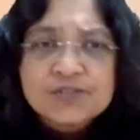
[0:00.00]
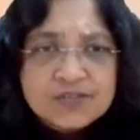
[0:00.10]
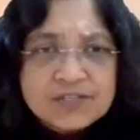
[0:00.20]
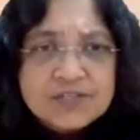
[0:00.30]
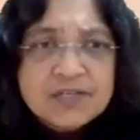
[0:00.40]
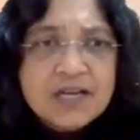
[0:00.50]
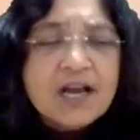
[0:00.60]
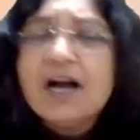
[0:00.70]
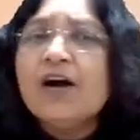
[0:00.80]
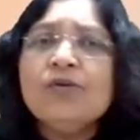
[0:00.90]
structure.
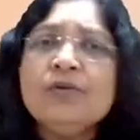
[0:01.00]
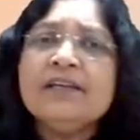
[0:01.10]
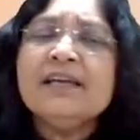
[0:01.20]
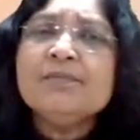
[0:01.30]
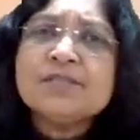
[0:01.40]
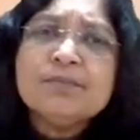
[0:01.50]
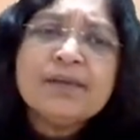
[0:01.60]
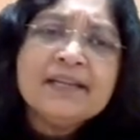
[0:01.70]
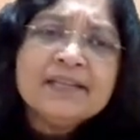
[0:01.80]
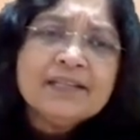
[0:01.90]
How it helps in
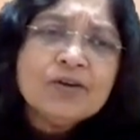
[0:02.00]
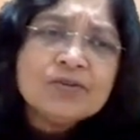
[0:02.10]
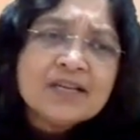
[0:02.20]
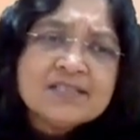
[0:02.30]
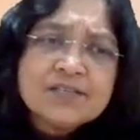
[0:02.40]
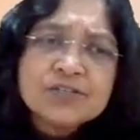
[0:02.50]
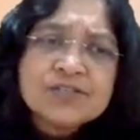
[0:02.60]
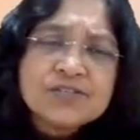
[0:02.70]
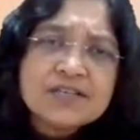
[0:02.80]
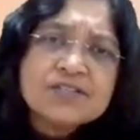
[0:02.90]
planning the
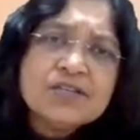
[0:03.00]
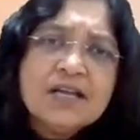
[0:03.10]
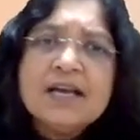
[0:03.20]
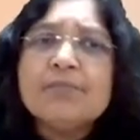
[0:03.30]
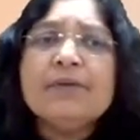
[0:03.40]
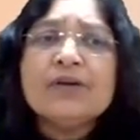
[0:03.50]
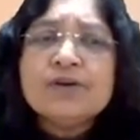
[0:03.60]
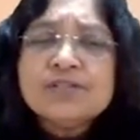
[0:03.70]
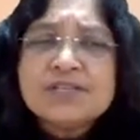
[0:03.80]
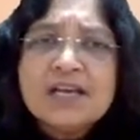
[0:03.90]
organization structure?
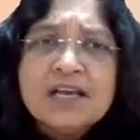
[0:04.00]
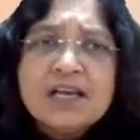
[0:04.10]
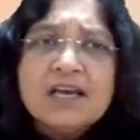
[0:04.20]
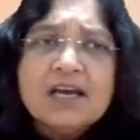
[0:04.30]
Because